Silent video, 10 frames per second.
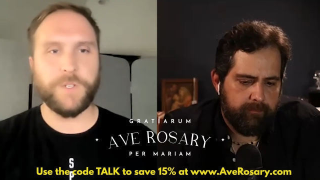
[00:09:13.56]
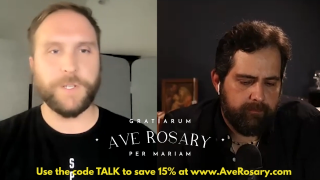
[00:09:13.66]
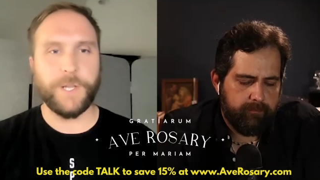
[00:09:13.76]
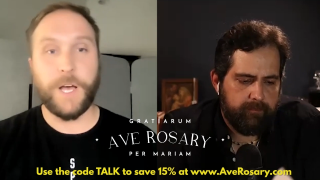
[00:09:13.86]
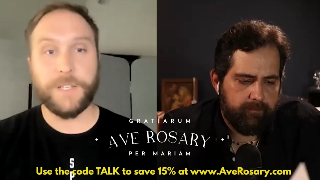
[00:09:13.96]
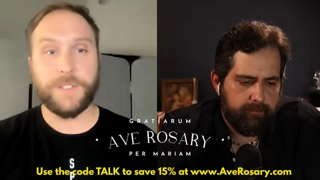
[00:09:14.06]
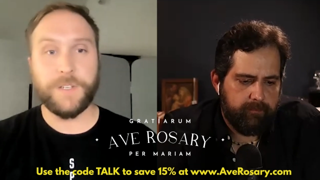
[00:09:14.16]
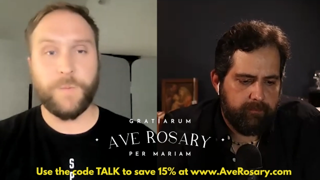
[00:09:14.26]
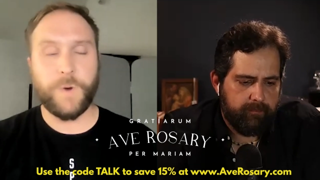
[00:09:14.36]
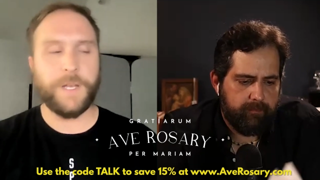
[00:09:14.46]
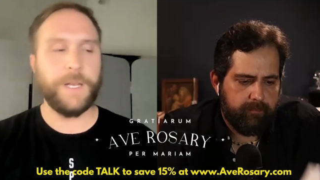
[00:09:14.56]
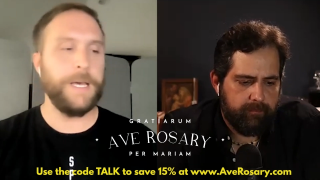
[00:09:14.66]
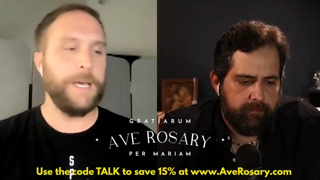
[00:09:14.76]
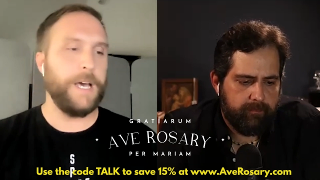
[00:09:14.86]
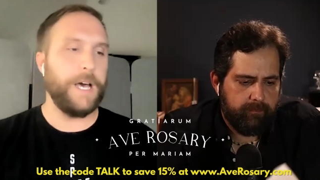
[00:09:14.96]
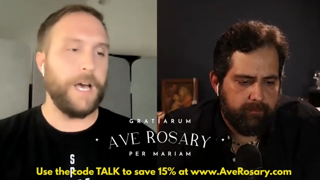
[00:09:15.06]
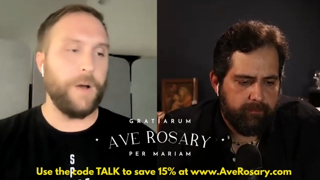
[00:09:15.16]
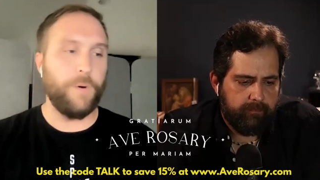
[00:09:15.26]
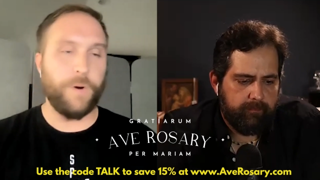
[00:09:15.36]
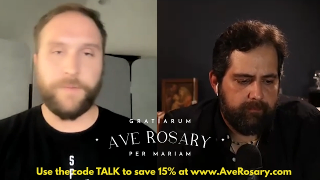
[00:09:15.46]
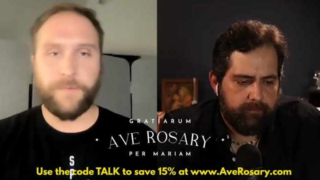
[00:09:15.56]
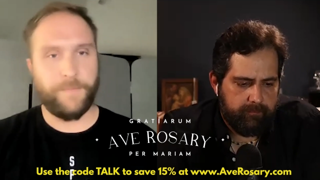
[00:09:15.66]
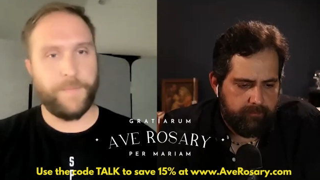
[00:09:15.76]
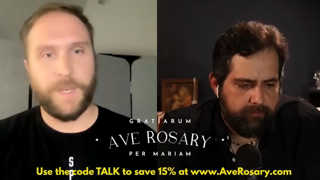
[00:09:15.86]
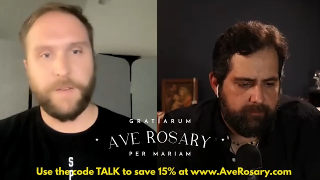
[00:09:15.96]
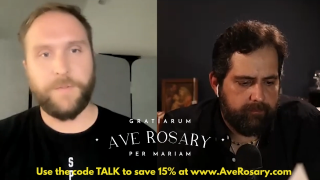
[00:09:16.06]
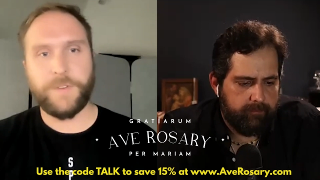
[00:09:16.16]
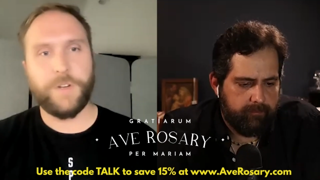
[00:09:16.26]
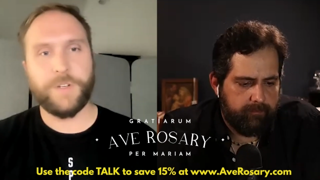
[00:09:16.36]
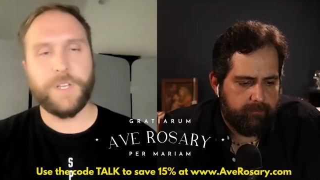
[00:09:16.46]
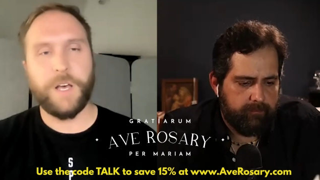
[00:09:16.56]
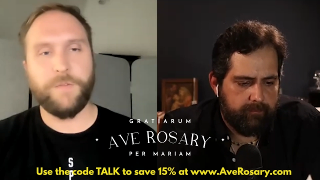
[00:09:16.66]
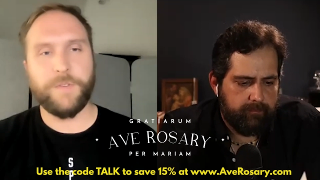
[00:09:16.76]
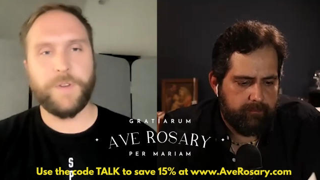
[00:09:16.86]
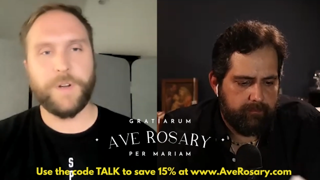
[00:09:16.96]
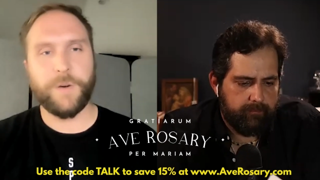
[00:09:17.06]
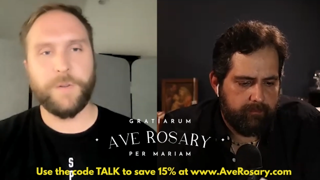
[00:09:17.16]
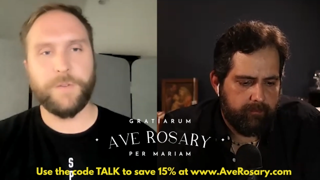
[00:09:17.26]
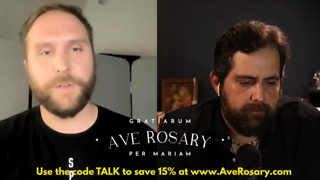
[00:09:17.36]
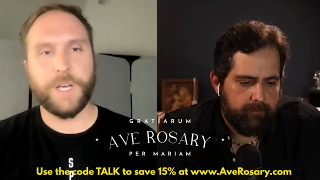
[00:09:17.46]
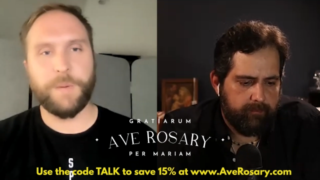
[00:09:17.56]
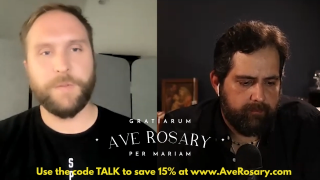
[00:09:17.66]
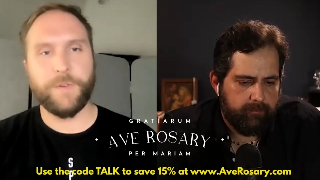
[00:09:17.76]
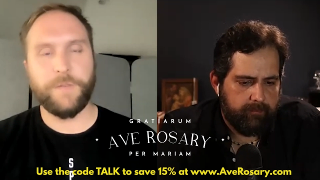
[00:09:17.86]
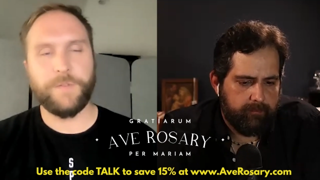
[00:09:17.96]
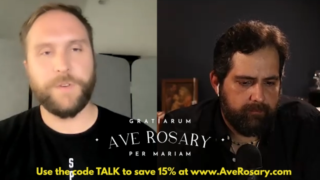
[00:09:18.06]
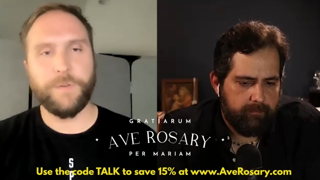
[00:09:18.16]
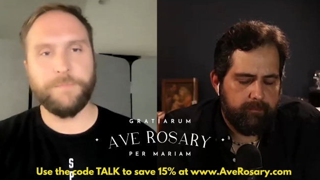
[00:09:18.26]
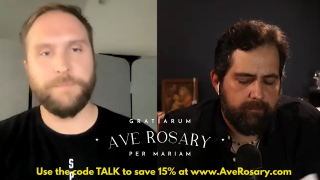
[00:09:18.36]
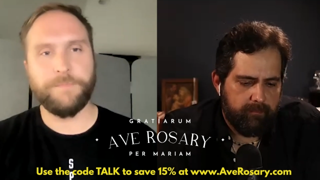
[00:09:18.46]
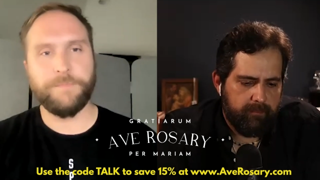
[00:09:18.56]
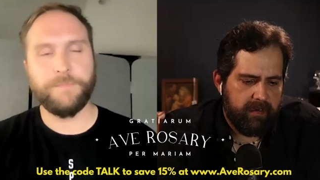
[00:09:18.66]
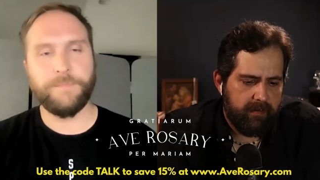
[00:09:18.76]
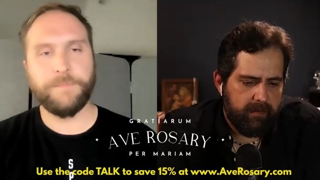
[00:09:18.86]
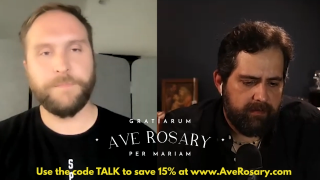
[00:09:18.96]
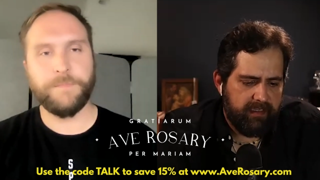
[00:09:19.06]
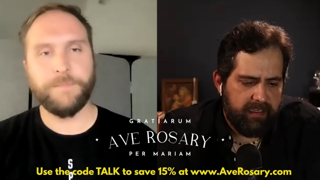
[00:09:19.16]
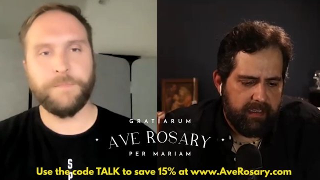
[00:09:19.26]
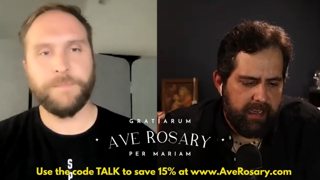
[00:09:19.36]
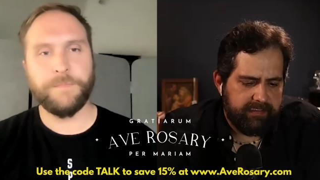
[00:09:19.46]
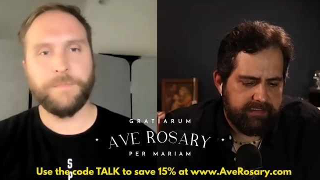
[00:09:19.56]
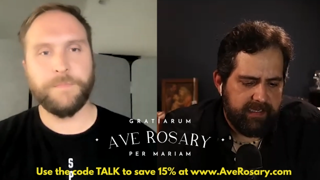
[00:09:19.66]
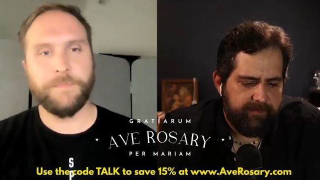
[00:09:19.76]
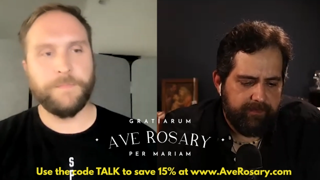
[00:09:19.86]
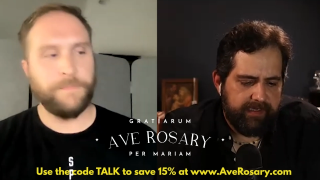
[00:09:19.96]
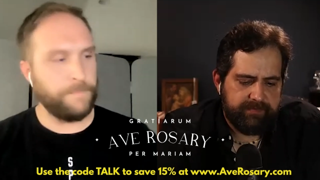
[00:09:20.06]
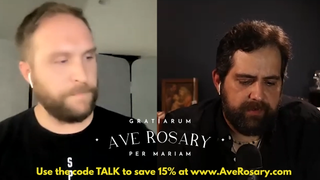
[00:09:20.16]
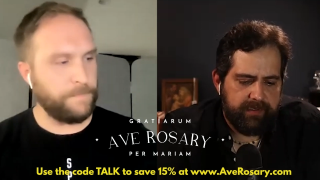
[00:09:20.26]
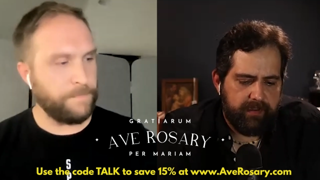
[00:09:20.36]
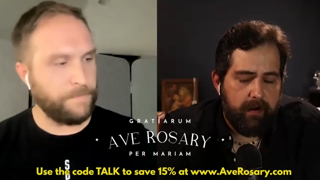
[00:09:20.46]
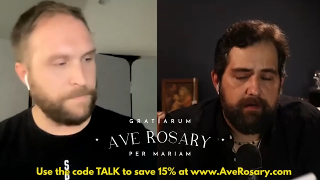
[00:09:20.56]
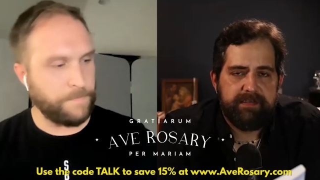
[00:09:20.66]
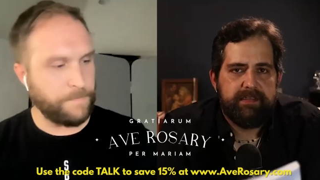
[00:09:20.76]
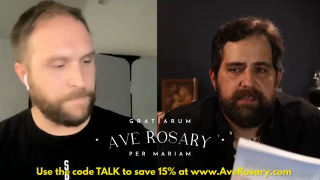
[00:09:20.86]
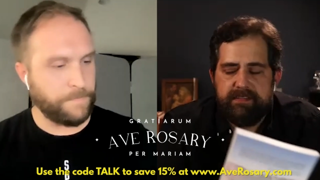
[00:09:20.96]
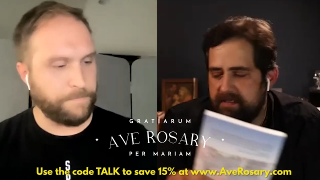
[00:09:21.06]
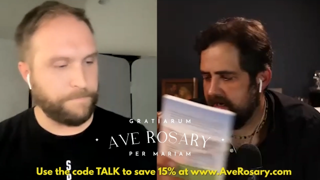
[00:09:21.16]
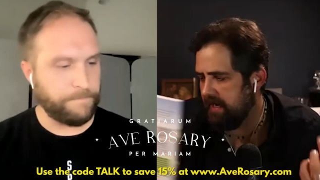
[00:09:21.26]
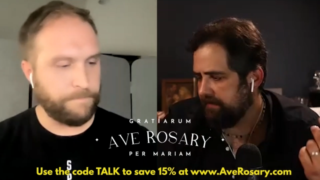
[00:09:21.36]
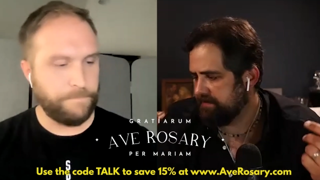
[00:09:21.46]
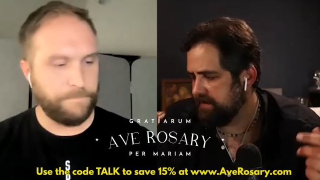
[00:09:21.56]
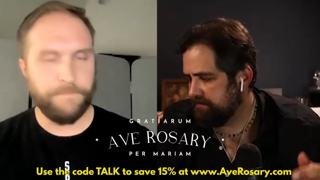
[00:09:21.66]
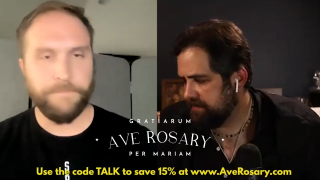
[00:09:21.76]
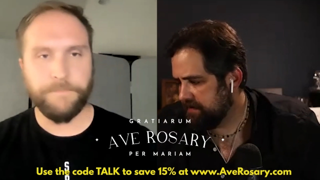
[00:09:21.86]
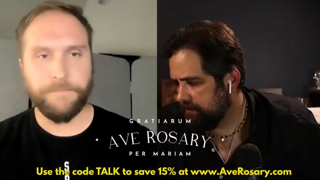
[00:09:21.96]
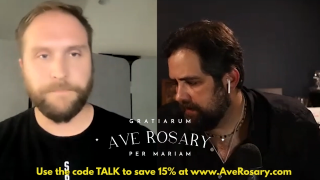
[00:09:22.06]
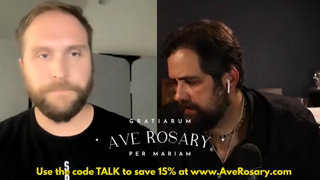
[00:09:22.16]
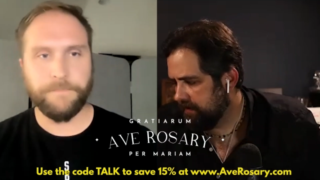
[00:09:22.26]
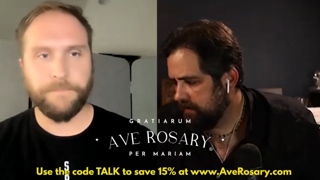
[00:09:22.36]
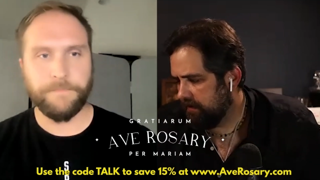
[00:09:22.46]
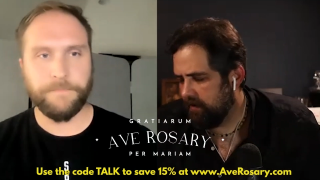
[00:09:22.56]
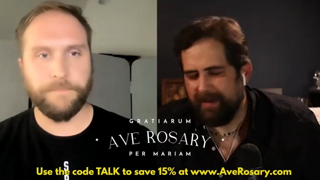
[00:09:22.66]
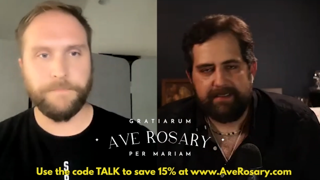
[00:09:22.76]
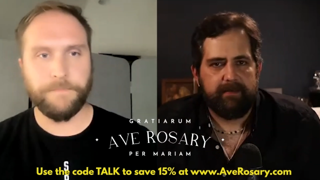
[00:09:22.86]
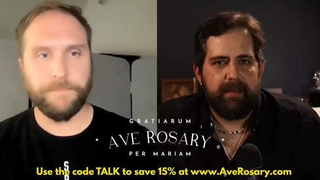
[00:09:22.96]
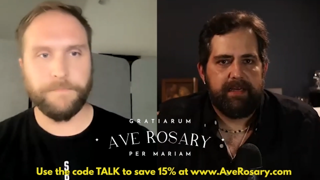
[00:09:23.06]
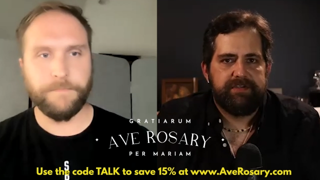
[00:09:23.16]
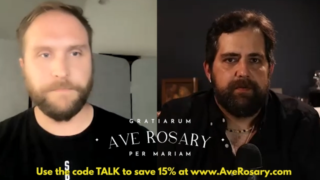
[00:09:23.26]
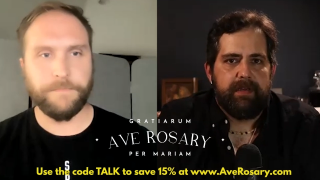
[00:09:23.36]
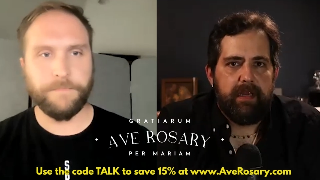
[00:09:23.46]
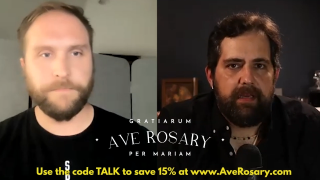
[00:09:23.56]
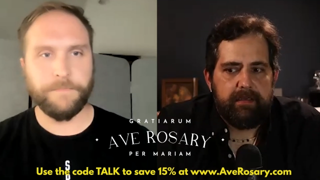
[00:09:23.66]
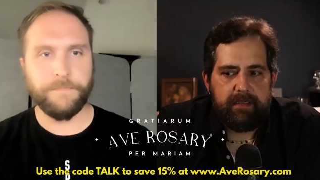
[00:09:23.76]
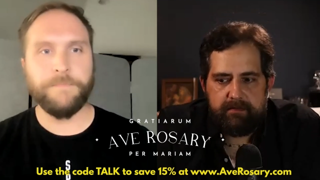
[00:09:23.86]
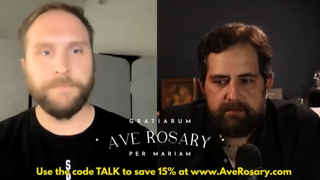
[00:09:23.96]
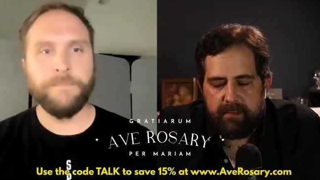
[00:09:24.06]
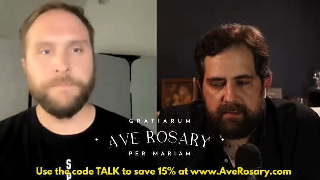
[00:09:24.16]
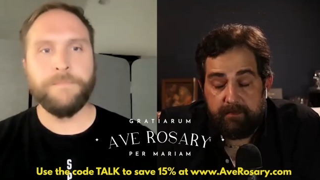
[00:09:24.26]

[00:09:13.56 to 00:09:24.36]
Speaker 1: who has just lost someone, or give it to yourself if you're going through a time of grief too.
Speaker 2: Yeah, suffering is one of the hardest things that Catholics have to deal with, you know, intellectually and